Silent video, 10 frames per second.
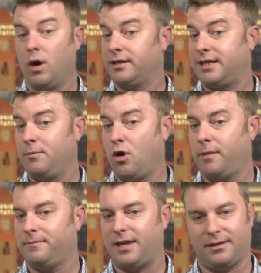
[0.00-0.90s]
Want to see
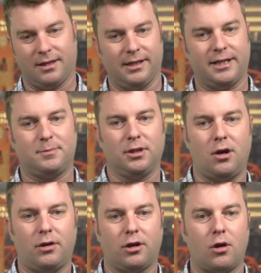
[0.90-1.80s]
more? Hit the links
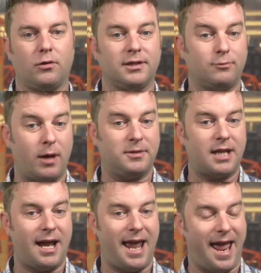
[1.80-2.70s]
below to go to his
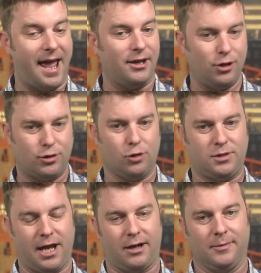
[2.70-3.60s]
website and YouTube
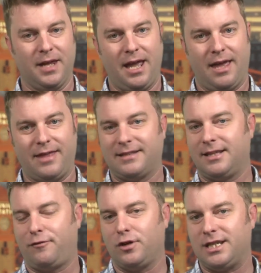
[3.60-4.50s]
channel. And
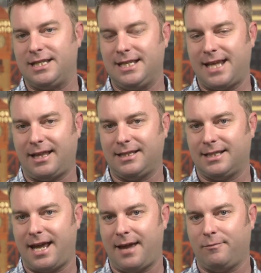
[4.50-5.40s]
that's it for DT Daily
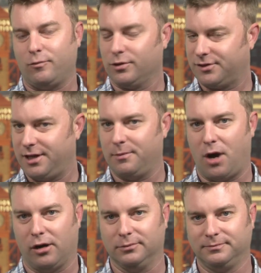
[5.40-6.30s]
today. We'll see you
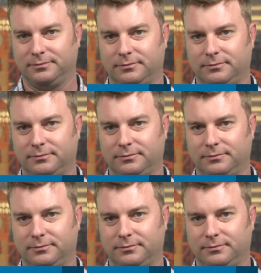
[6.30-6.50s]
tomorrow.